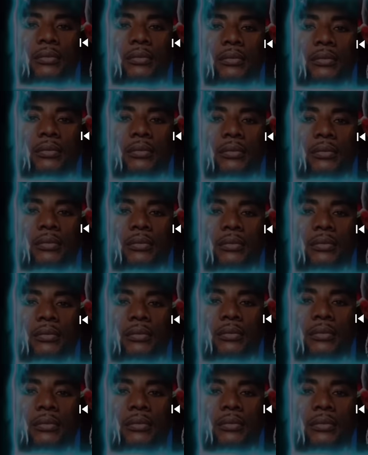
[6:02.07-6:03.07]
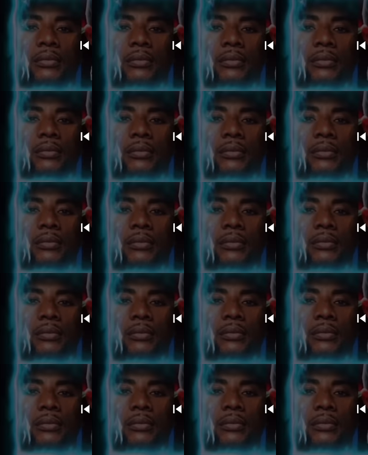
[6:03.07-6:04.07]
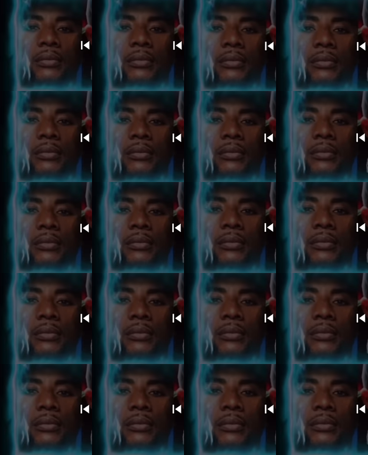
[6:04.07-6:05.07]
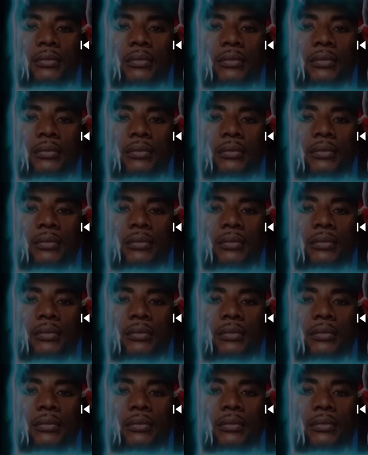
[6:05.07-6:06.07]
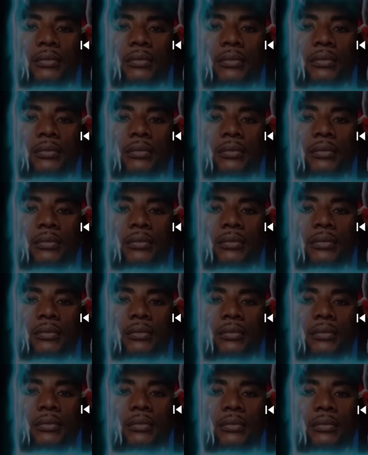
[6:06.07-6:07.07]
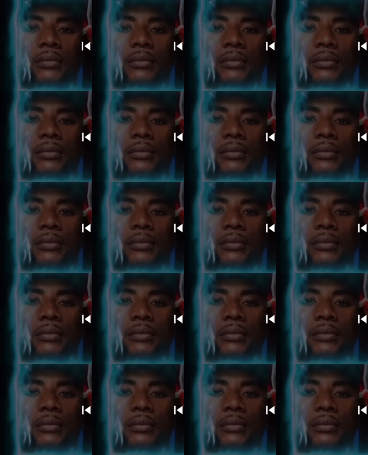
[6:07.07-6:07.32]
The person shown says nothing.